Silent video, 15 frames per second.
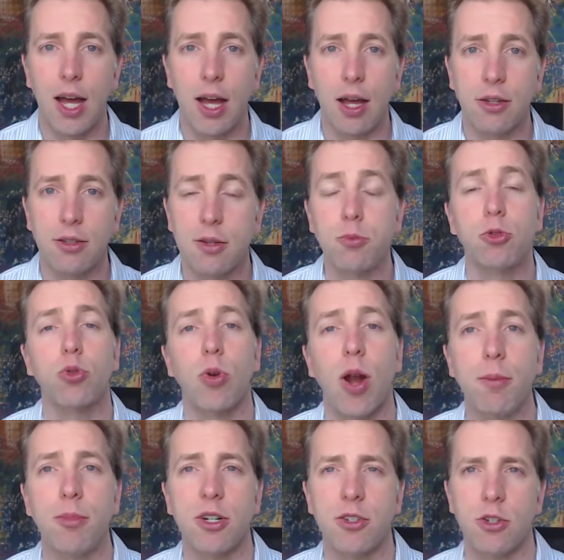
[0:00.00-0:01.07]

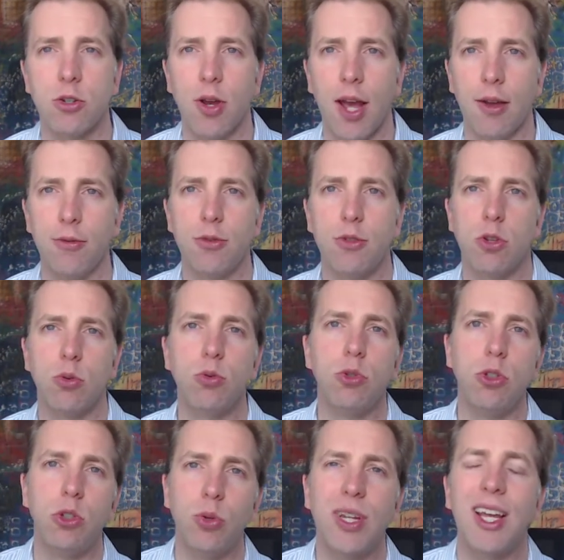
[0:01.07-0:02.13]
subscribers you have. So
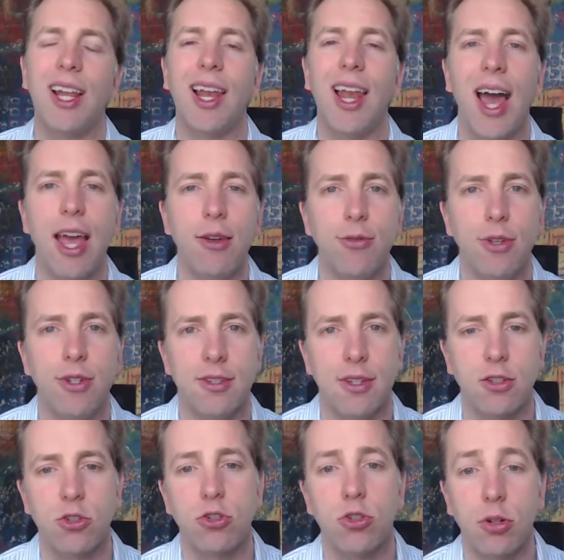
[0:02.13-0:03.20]
doing a live is
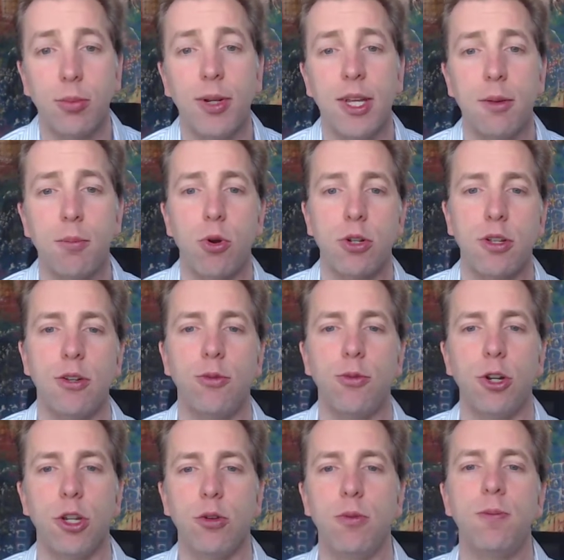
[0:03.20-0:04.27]
extremely important for
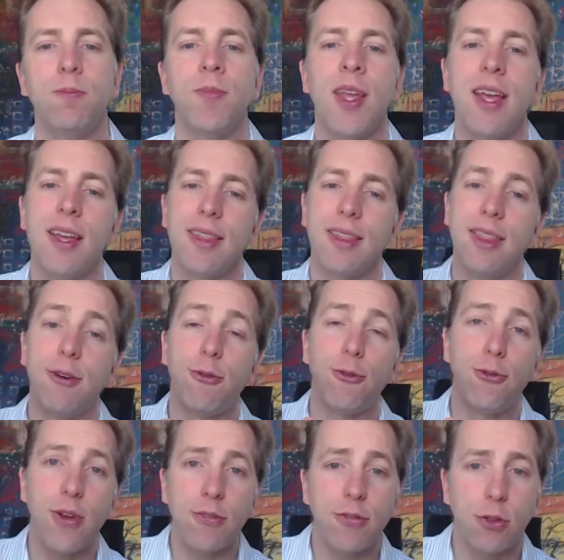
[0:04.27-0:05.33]
you. The
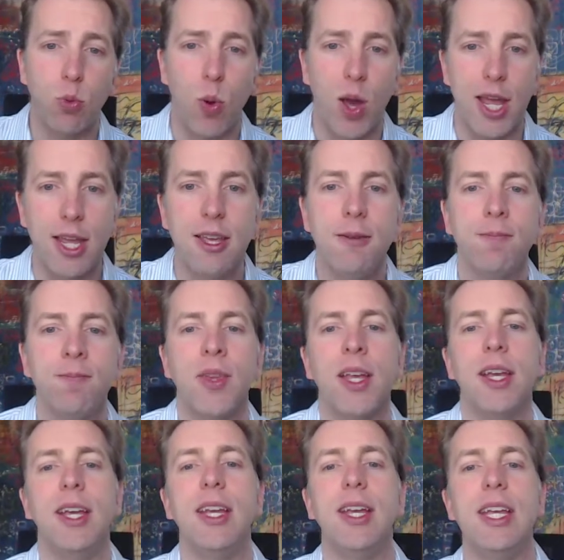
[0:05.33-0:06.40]
fifth way
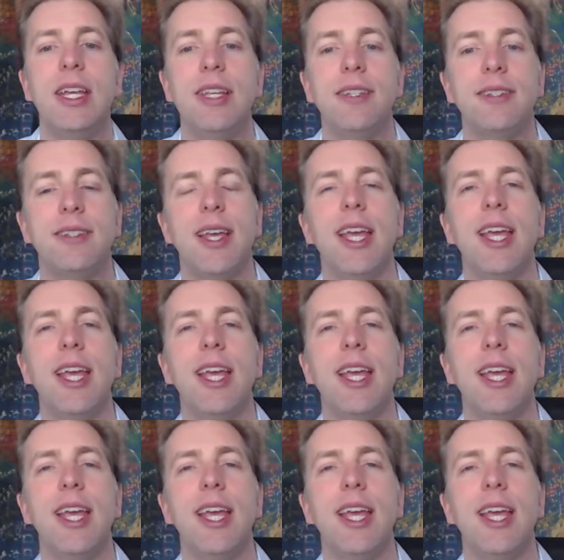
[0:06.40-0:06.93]
is